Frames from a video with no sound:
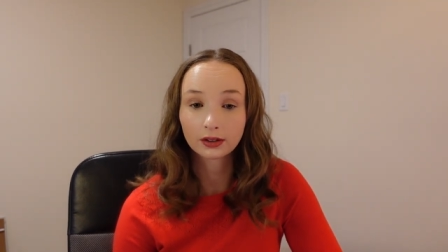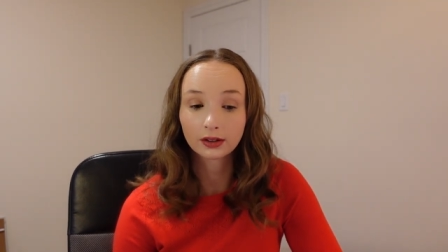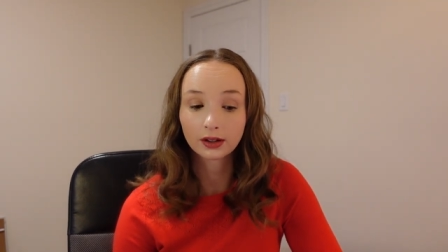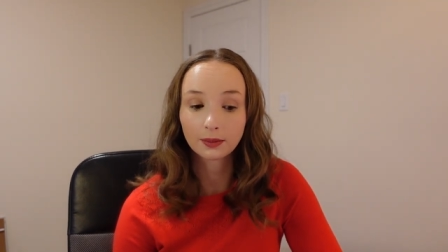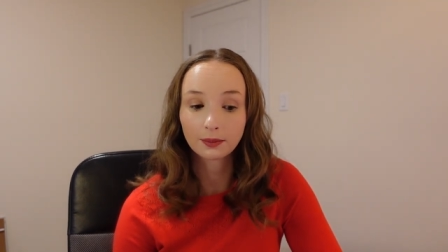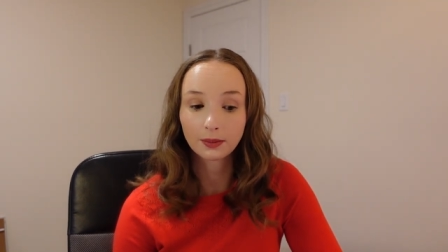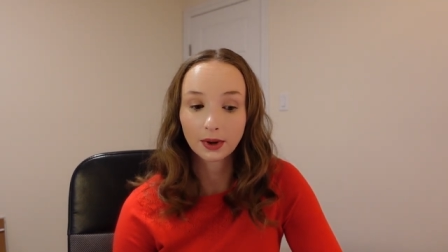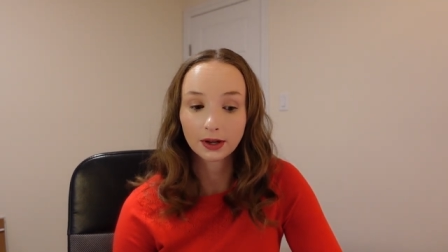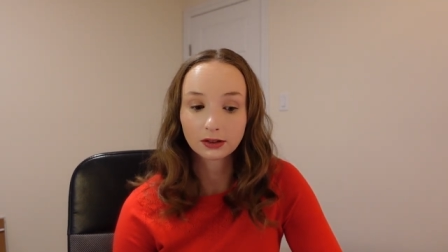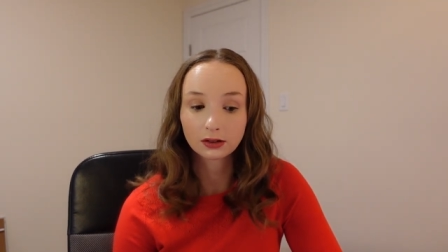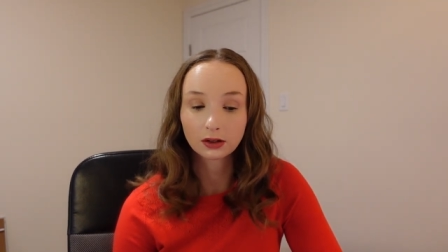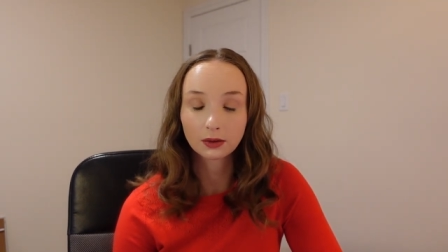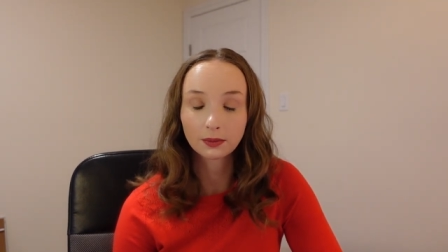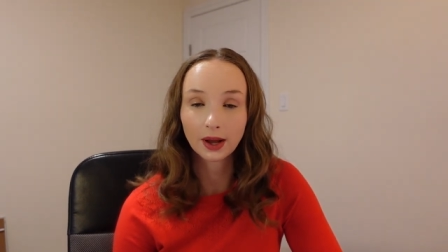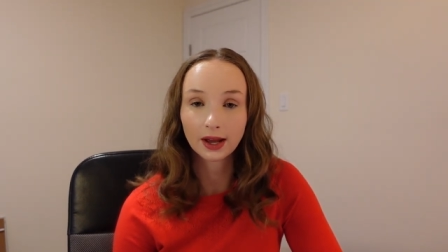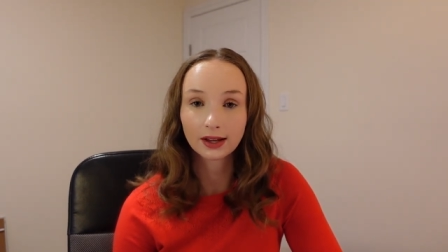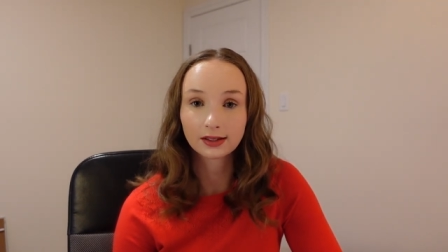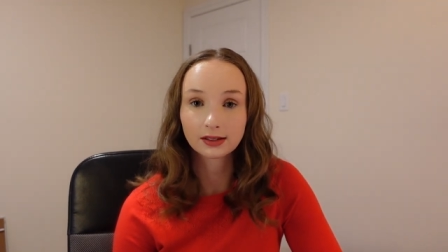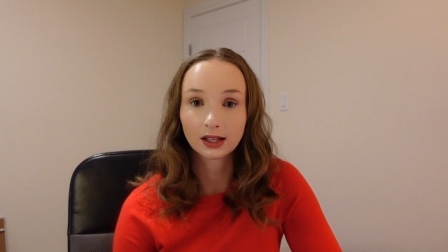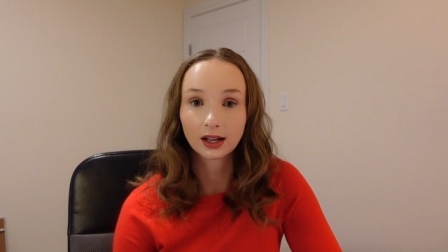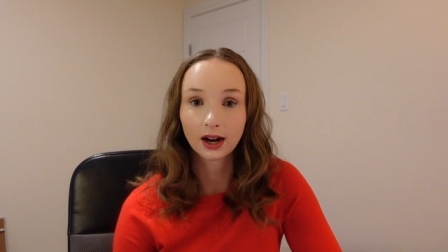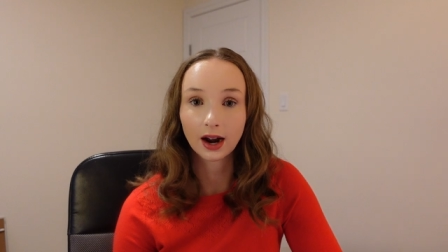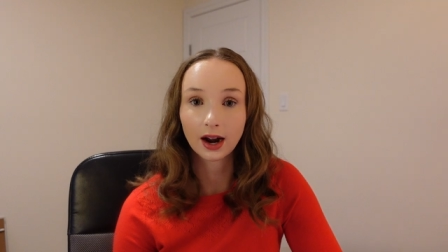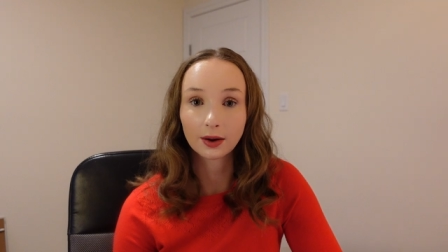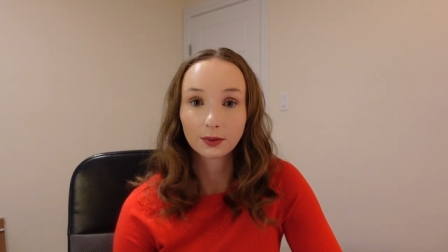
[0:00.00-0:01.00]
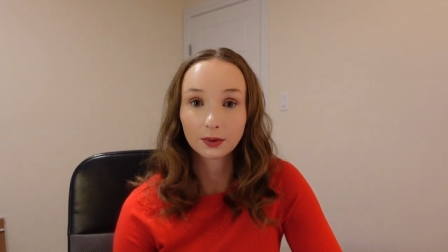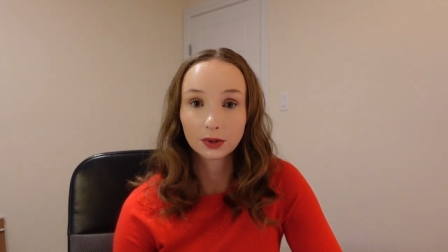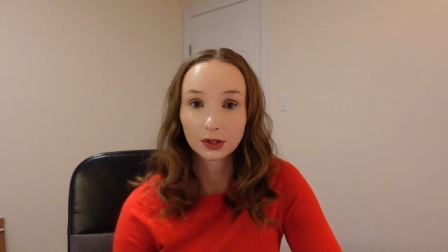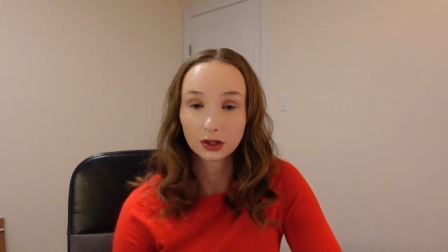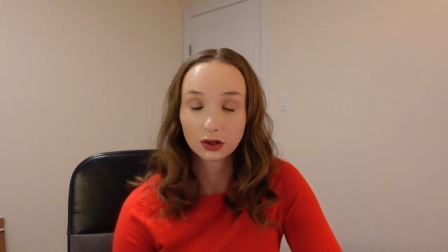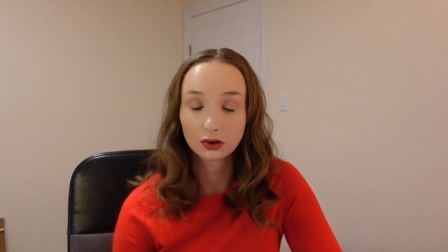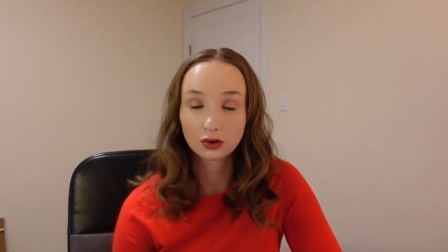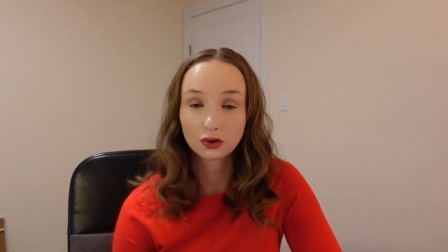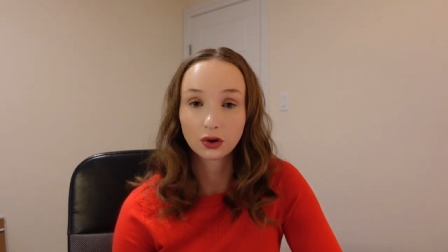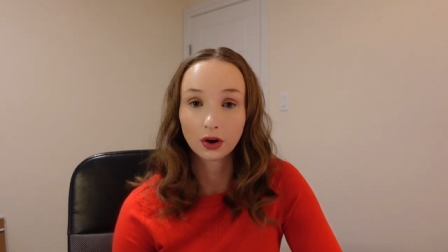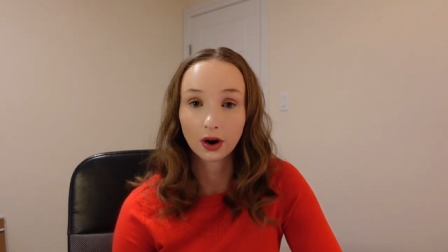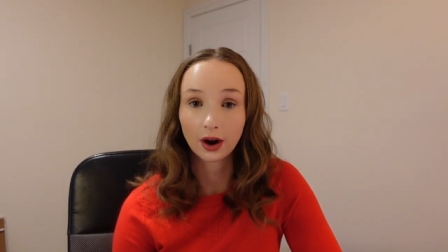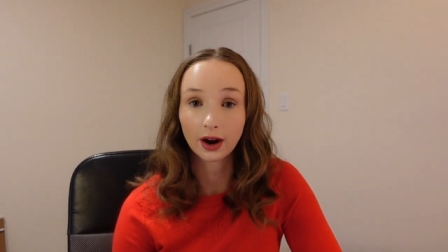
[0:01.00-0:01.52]
the muscle mass that I
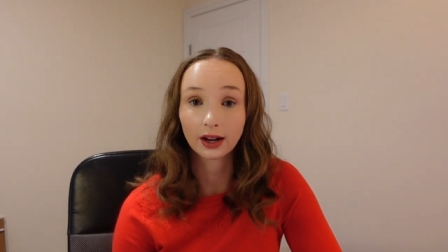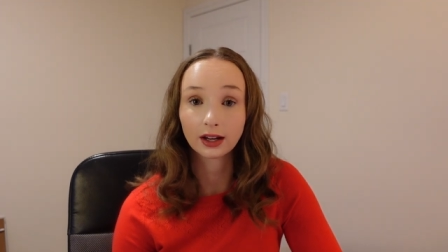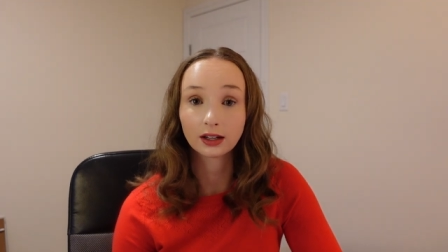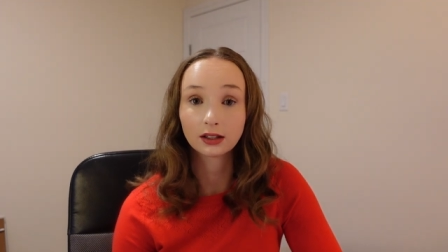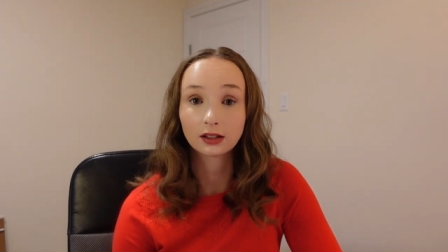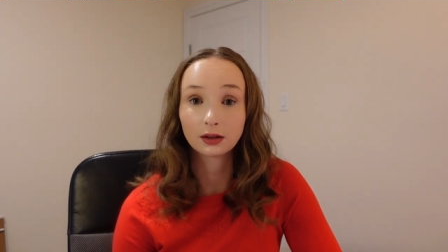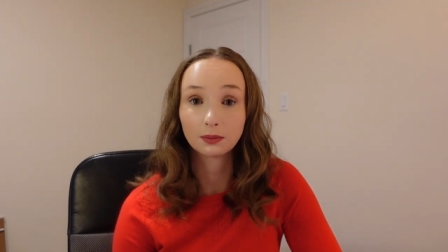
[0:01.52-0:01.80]
was trying